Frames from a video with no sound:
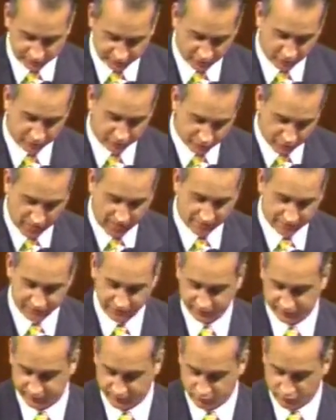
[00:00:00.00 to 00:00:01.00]
to help
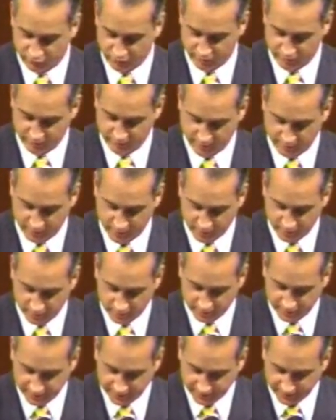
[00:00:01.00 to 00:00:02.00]
draft this important amendment.
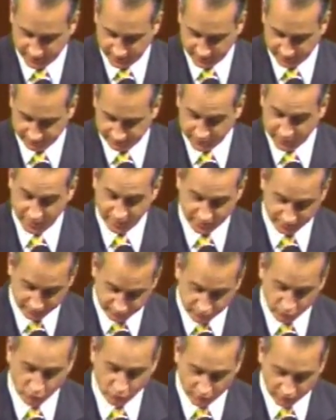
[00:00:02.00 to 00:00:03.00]
And
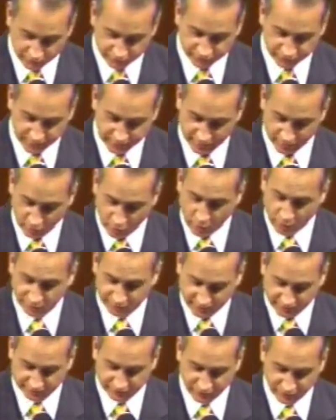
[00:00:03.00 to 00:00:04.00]
of course, I
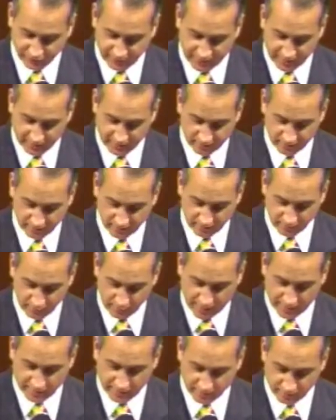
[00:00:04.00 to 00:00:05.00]
always have to thank
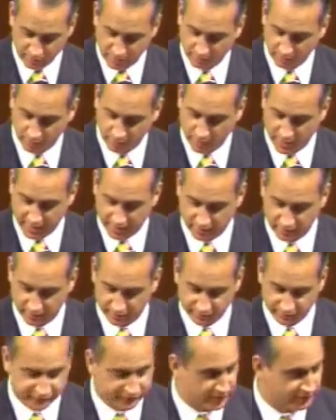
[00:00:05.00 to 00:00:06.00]
Ranking Member Mike.
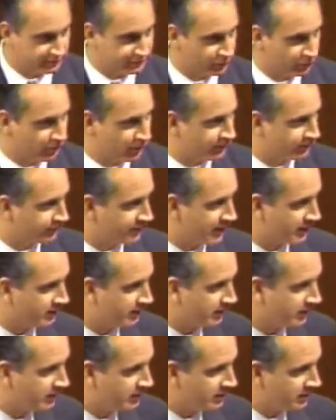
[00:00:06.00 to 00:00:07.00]
The state of Florida is
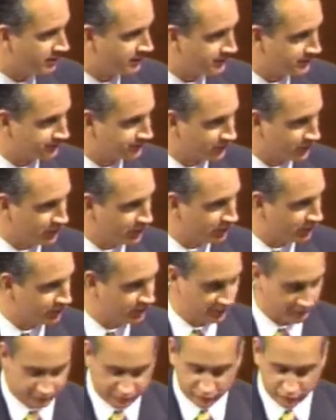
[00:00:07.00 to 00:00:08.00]

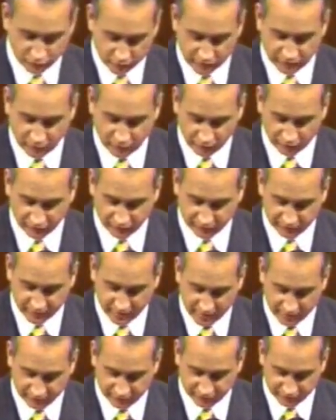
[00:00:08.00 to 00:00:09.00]
is truly fortunate
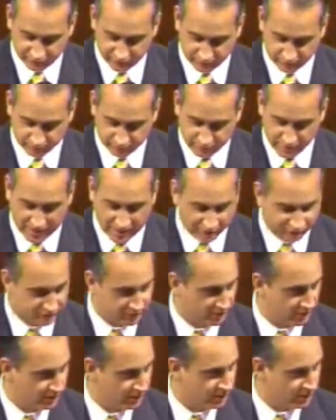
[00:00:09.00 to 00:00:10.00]
to have such a
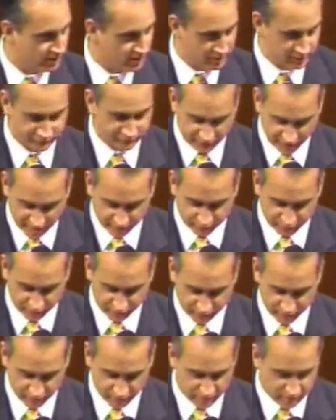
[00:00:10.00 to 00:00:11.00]
passionate
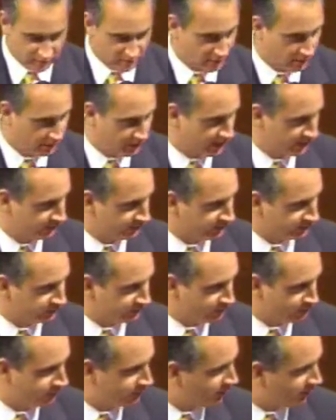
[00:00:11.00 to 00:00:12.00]
champion and
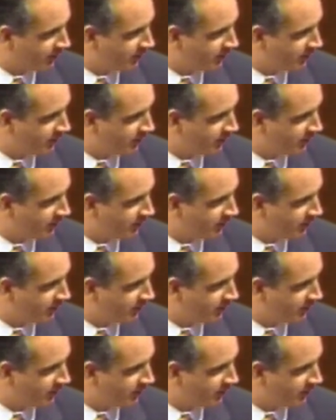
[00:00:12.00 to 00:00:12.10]
such a